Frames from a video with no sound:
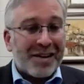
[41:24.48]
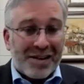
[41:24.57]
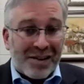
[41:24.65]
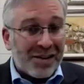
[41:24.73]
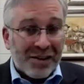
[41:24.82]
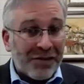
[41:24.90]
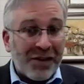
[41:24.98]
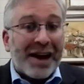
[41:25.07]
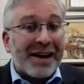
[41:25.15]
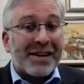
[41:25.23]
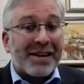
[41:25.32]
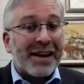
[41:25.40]
to the
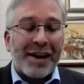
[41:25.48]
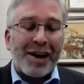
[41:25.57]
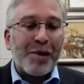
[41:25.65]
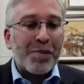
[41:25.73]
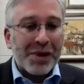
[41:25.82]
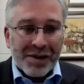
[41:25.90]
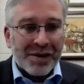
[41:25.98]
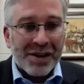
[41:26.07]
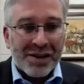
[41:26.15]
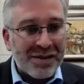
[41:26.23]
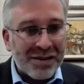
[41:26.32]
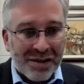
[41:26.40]
fact that they happen.
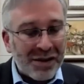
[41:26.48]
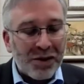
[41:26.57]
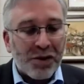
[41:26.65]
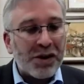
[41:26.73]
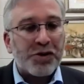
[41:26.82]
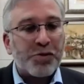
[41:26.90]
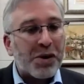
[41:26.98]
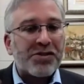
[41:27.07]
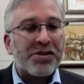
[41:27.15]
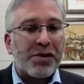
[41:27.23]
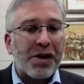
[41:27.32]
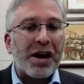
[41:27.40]
Is you can express
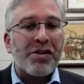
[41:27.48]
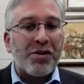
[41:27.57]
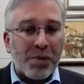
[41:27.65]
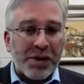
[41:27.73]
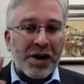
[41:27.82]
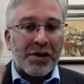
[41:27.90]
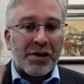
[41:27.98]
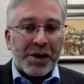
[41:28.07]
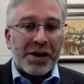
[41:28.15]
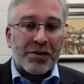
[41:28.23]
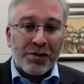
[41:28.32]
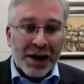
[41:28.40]
the gratitude without it
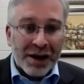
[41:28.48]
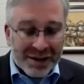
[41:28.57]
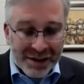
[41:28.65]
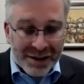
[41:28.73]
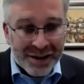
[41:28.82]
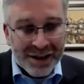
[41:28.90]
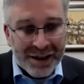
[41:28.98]
being directed.